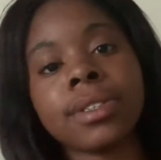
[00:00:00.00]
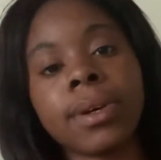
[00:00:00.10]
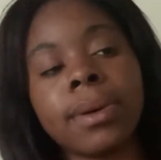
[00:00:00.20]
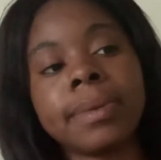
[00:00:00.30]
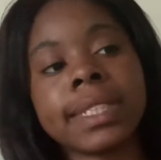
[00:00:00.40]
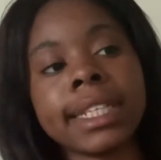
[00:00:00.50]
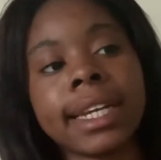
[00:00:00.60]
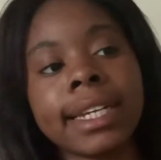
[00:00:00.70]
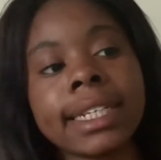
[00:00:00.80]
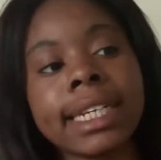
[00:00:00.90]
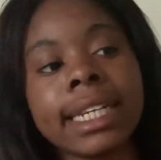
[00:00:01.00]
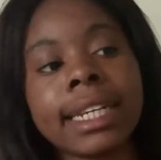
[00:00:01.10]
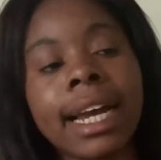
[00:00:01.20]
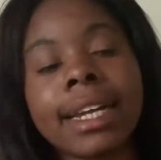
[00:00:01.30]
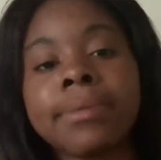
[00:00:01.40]
So it was like, you
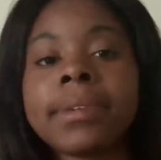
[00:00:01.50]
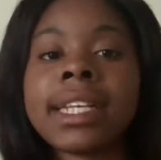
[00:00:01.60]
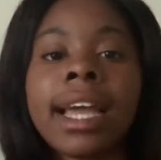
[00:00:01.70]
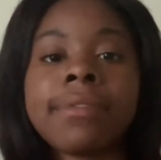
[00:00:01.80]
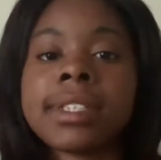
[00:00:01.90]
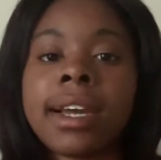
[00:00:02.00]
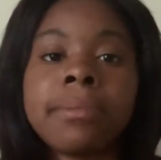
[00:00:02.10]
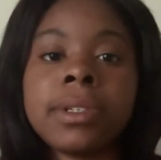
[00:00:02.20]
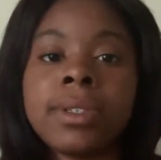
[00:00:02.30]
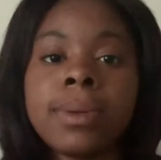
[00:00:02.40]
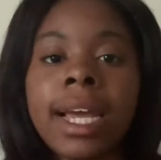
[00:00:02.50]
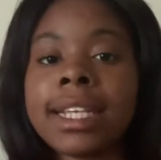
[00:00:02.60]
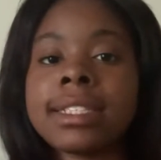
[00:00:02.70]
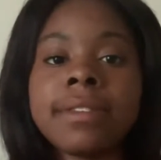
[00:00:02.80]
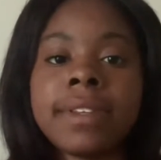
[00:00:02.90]
know, I didn't really have time to do
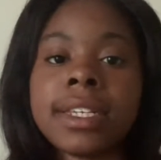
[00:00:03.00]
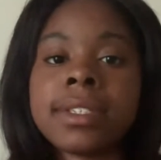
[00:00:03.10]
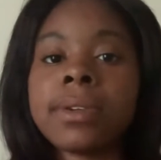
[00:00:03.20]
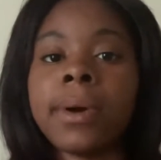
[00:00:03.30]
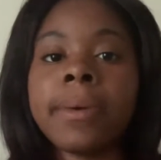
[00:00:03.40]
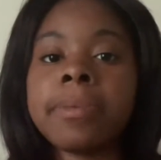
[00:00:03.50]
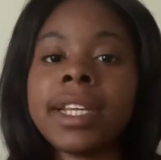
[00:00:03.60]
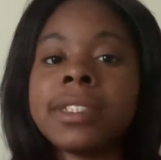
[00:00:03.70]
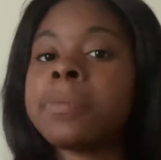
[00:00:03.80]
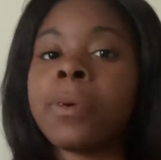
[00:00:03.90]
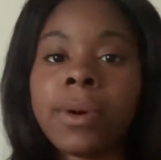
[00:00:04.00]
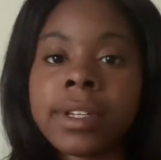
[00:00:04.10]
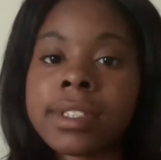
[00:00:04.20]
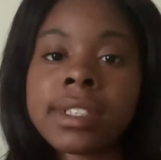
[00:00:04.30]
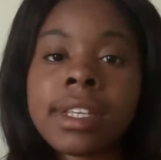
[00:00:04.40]
activities or play
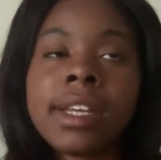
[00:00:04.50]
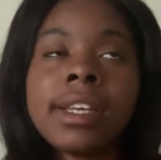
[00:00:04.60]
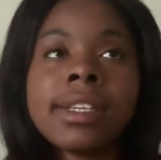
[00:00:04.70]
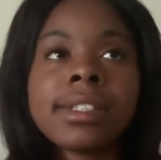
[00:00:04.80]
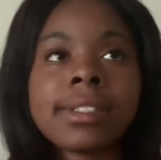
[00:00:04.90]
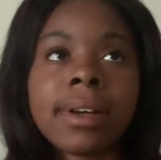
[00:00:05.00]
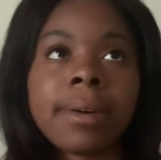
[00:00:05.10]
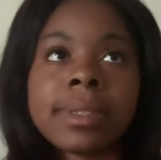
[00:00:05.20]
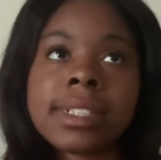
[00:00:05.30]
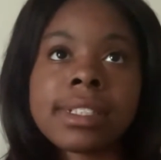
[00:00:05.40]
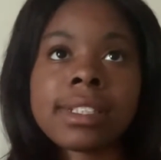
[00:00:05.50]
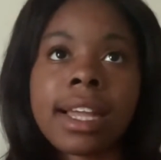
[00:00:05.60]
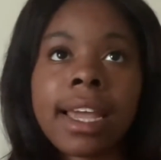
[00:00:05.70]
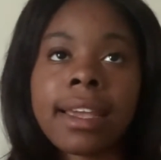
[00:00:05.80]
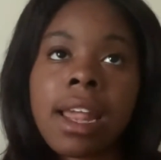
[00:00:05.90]
sports. So I was just
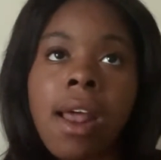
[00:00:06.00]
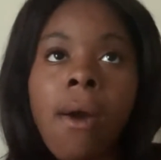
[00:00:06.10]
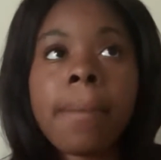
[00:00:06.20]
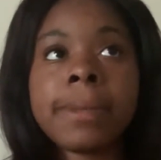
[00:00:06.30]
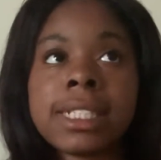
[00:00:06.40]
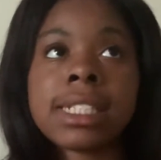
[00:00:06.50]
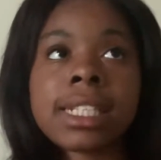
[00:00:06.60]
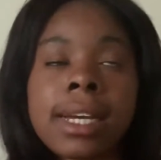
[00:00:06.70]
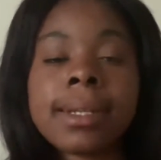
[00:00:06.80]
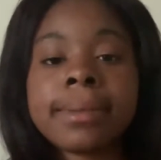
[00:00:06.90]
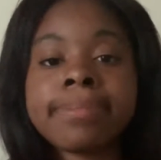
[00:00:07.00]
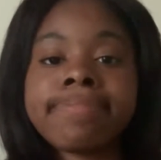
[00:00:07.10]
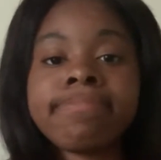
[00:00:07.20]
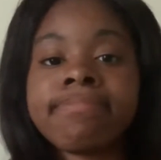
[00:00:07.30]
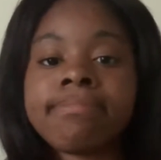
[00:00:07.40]
like, you know, I'm just gonna
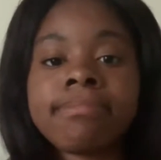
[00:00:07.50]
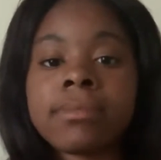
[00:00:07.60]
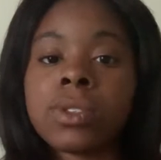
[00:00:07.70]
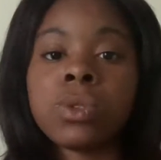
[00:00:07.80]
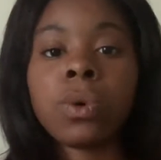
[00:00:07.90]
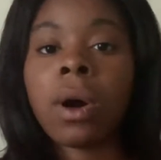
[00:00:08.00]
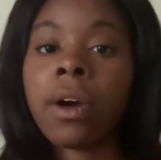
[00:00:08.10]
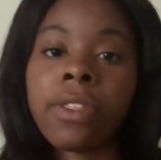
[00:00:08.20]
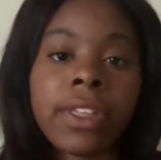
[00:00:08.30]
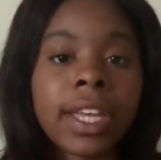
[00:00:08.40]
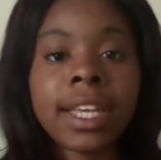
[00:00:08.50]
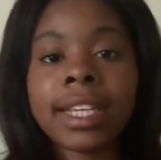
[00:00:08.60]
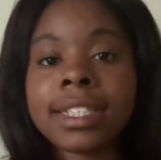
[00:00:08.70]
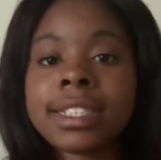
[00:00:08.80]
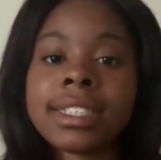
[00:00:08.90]
do all
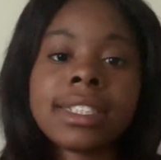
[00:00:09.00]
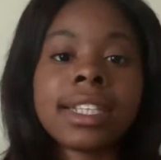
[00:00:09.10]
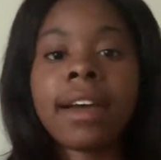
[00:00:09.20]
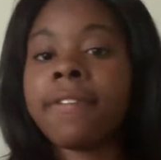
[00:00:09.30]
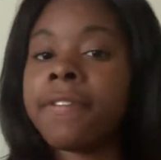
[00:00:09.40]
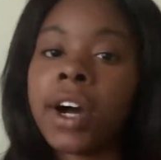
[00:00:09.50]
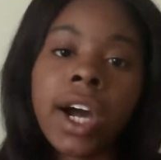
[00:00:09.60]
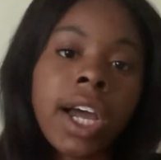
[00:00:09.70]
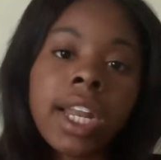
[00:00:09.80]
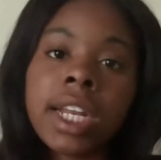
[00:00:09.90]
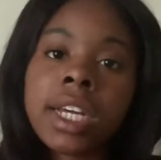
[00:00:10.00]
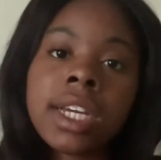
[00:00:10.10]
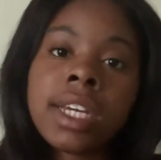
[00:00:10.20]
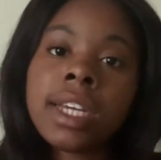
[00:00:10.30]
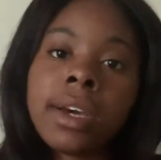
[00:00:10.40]
this and just have fun
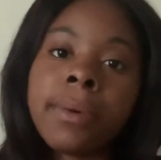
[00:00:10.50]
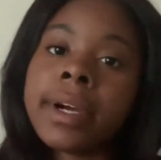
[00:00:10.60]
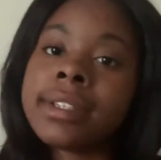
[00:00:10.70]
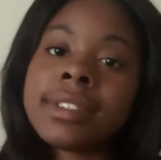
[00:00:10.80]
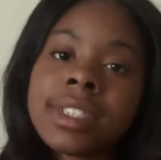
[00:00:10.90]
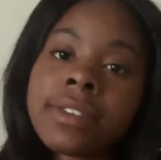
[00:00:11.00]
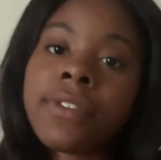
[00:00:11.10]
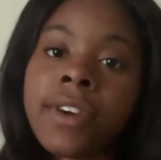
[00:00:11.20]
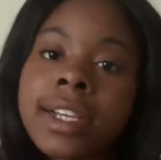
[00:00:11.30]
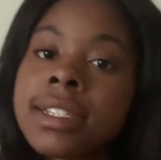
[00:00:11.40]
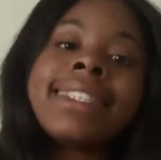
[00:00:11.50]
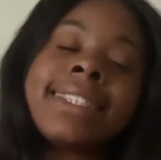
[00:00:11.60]
with just friends.